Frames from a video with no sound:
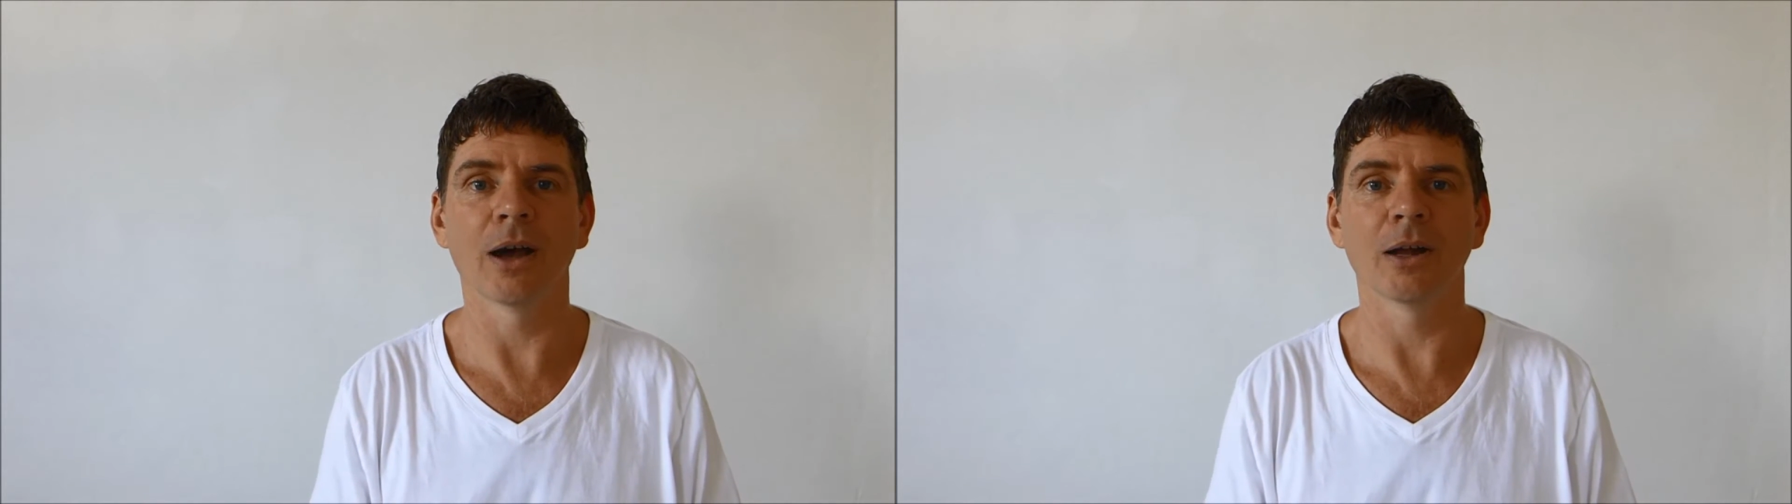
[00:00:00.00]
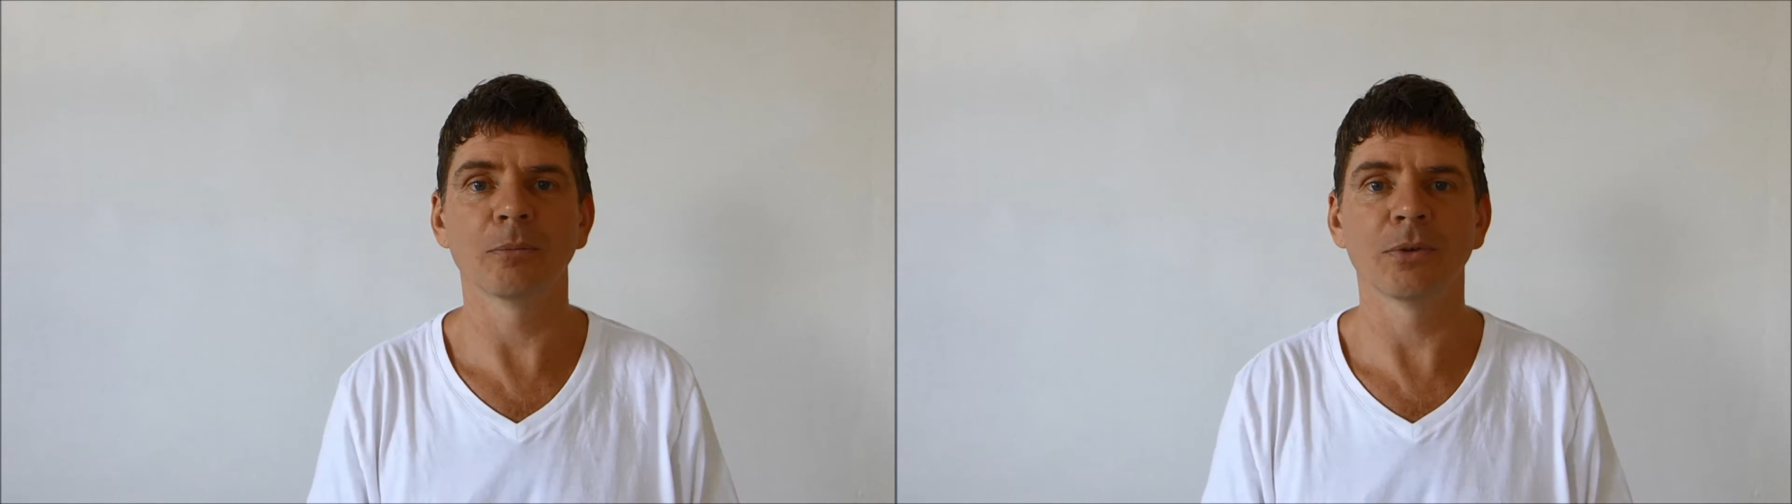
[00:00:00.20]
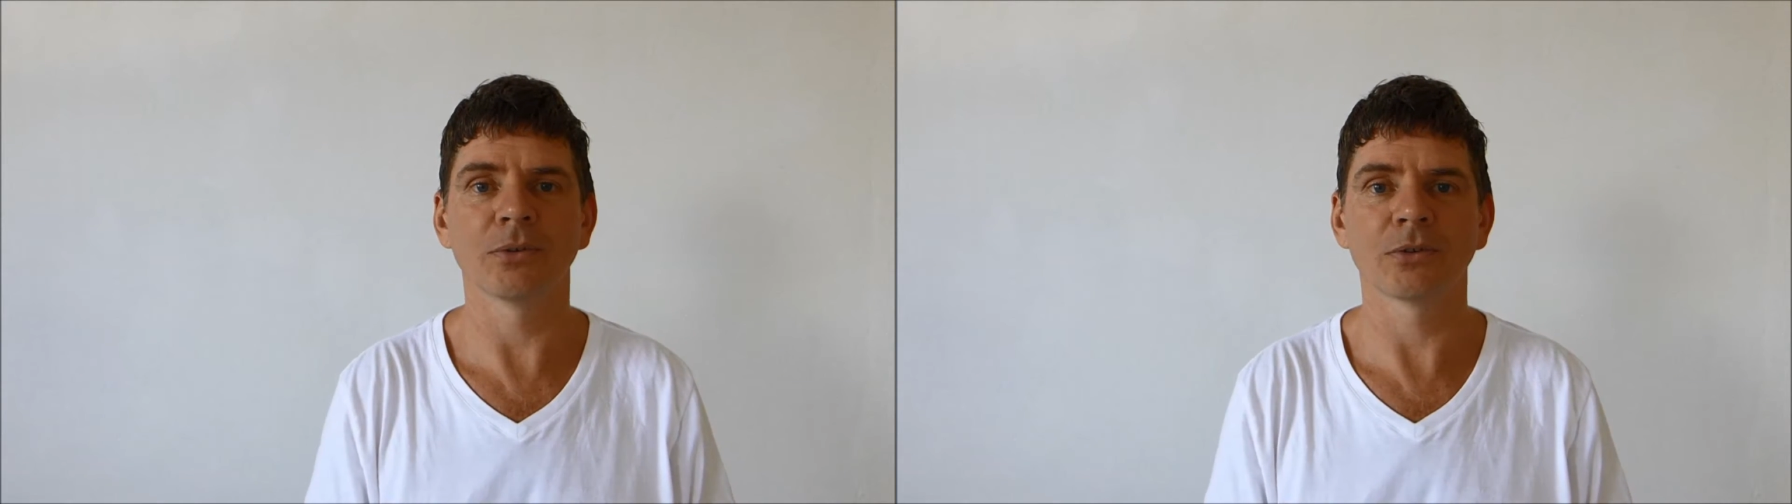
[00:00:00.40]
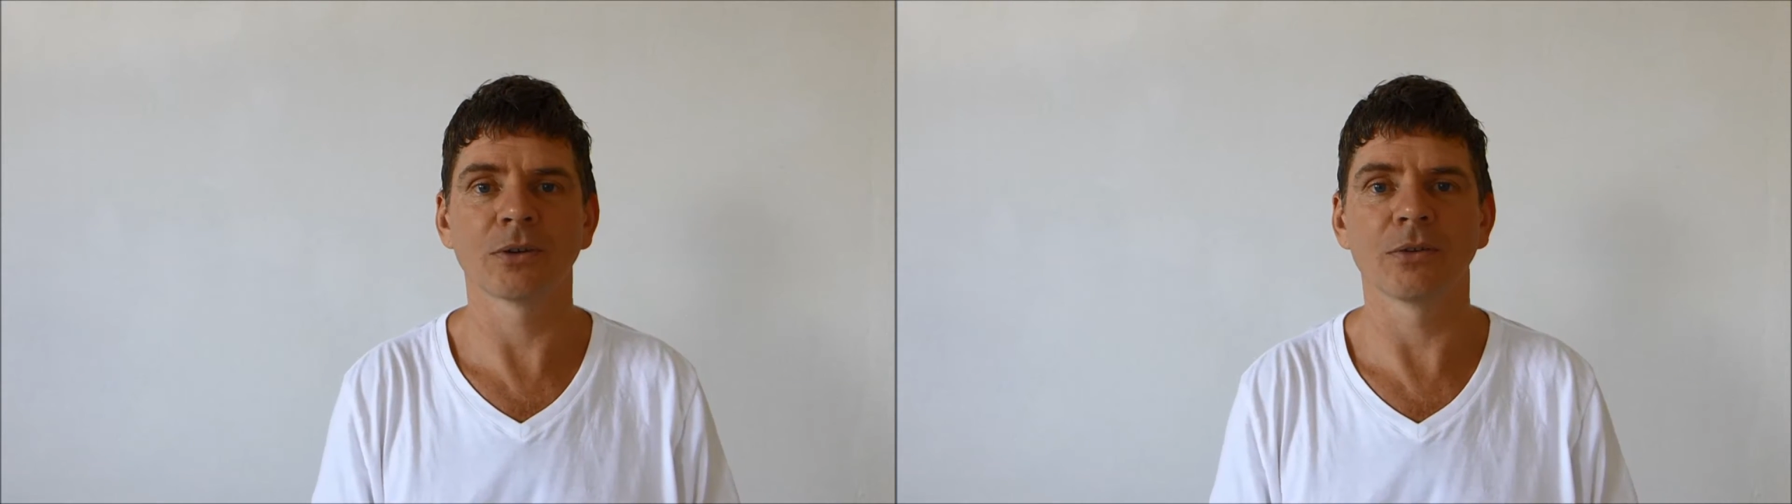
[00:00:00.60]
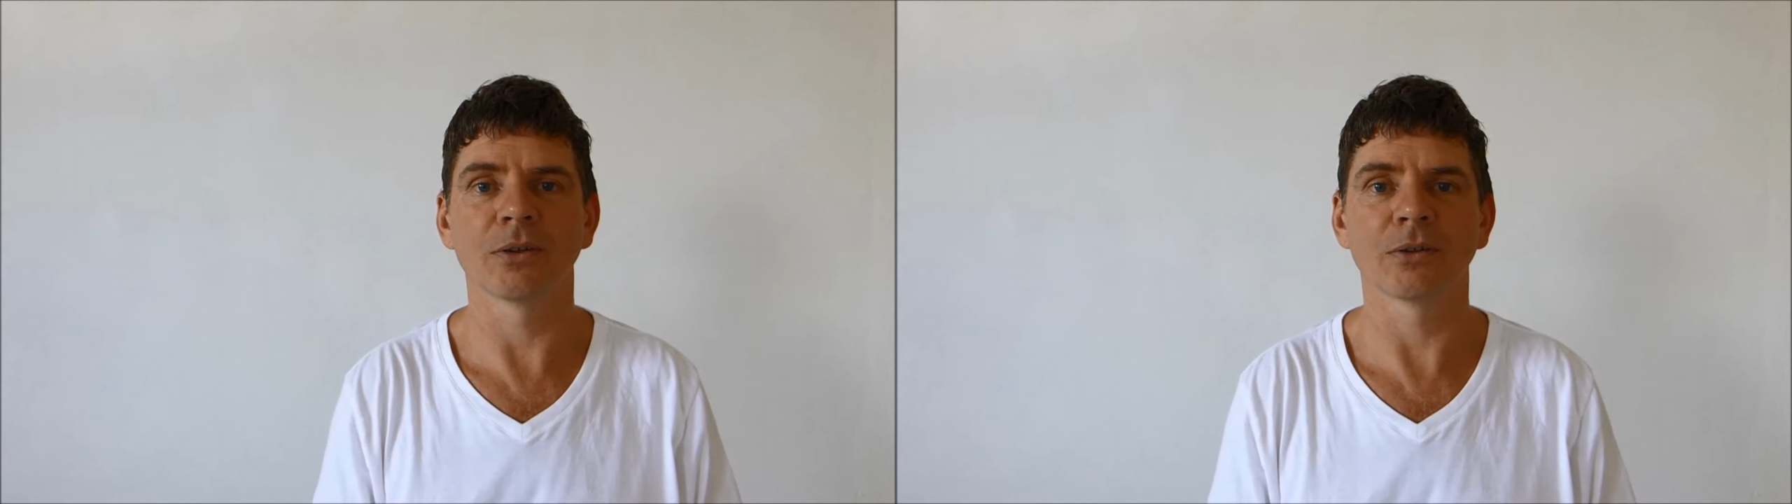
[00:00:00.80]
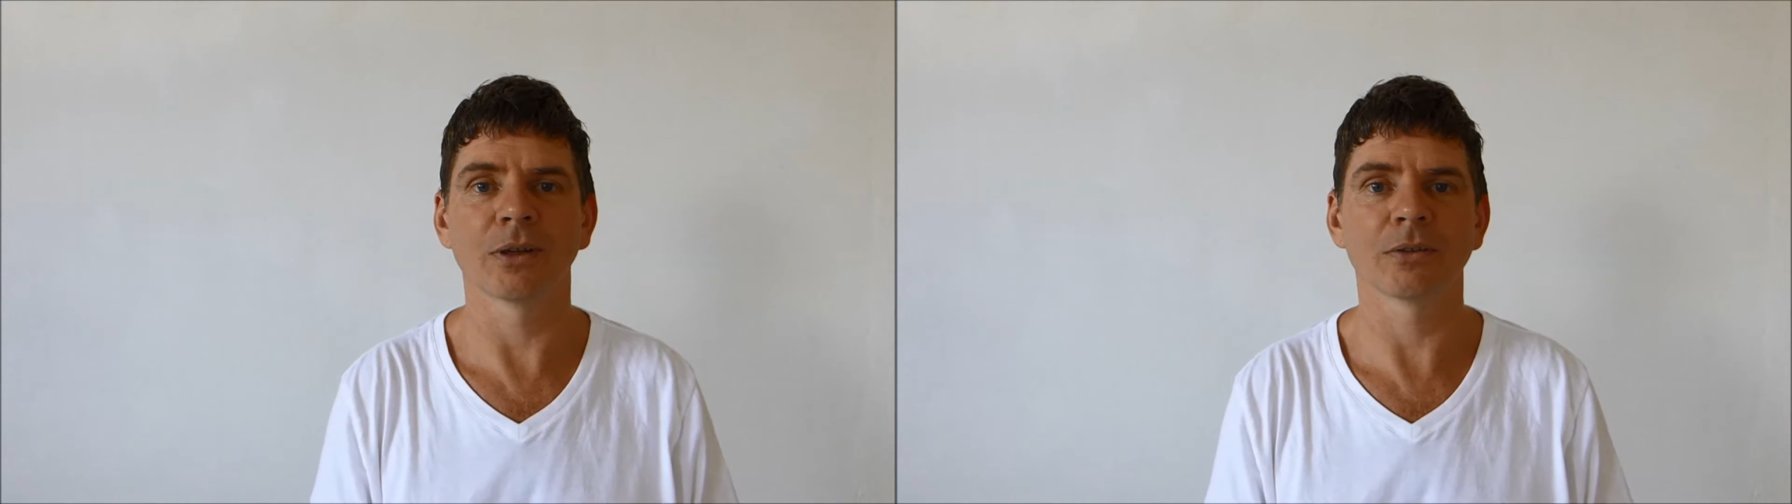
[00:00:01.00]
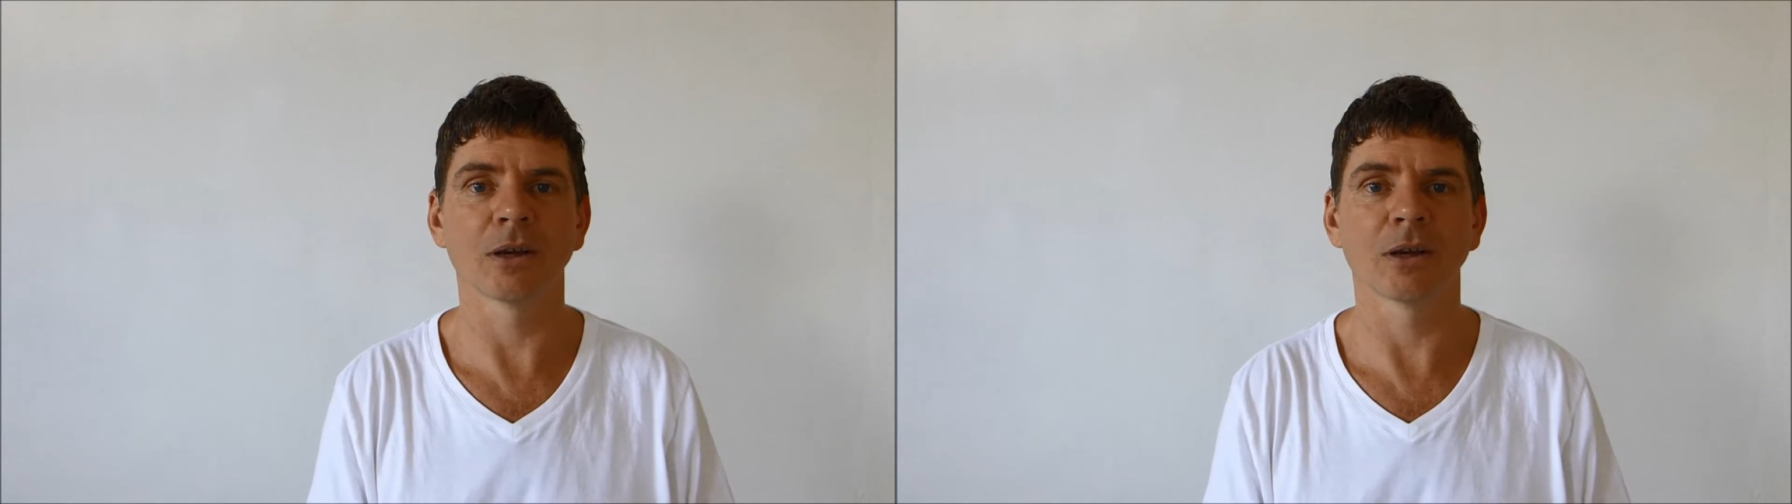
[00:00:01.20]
hand position and things like